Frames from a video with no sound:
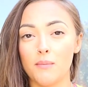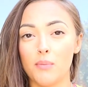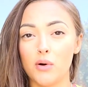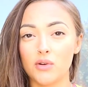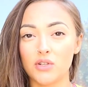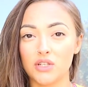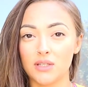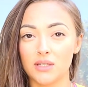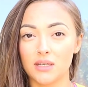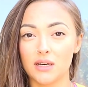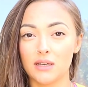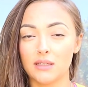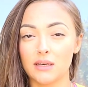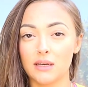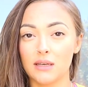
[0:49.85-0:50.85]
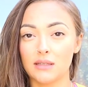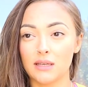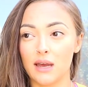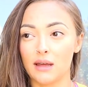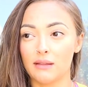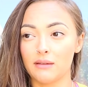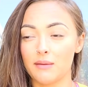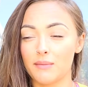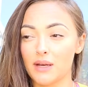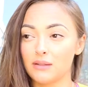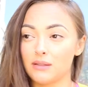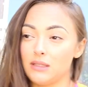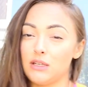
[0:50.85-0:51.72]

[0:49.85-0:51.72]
portion sizes and the amounts